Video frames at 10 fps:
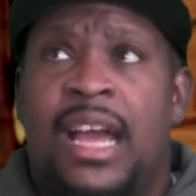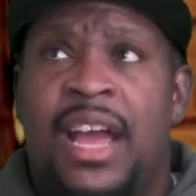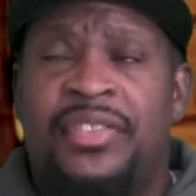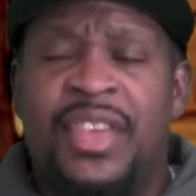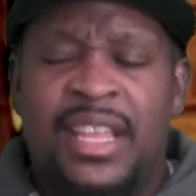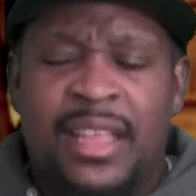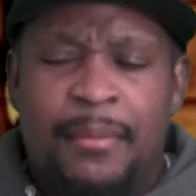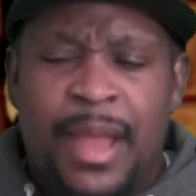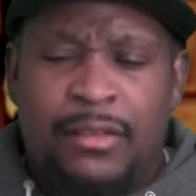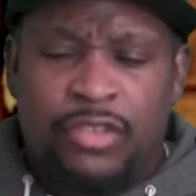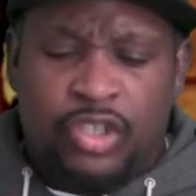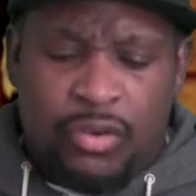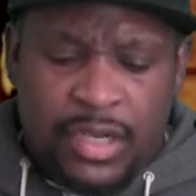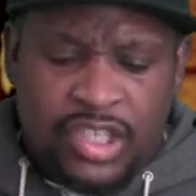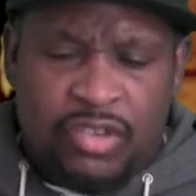I think that Michael
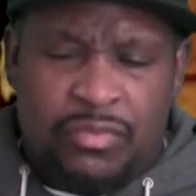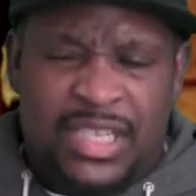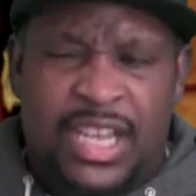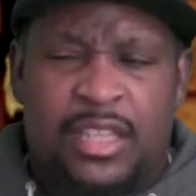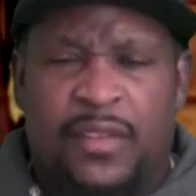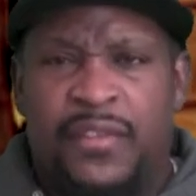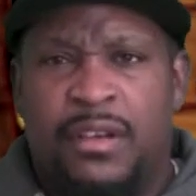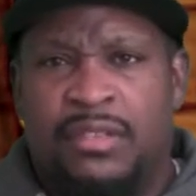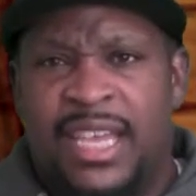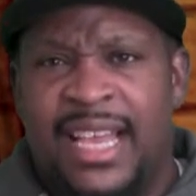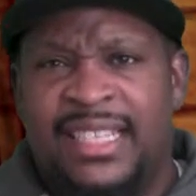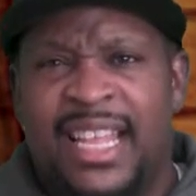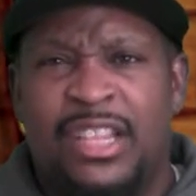Jordan should reach out to Phil Jackson.